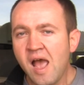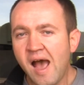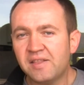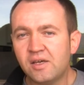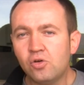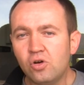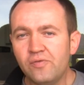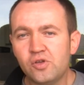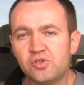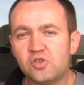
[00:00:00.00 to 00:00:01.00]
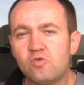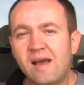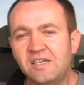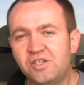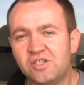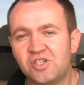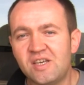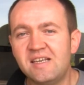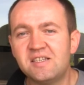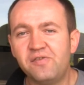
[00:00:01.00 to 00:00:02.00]
At the core of those questions
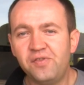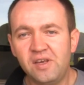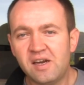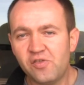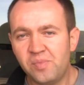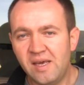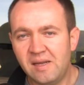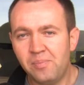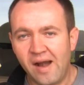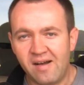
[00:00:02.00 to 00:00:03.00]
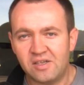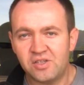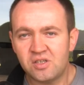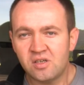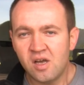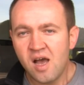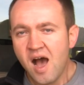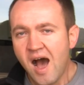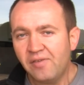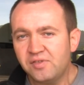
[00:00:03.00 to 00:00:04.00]
is a fear of being embarrassed.
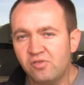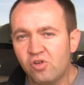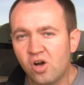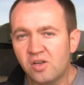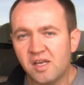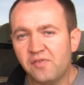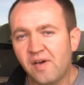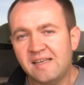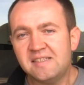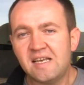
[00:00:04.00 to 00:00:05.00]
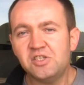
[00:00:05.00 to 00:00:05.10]
After all, if I say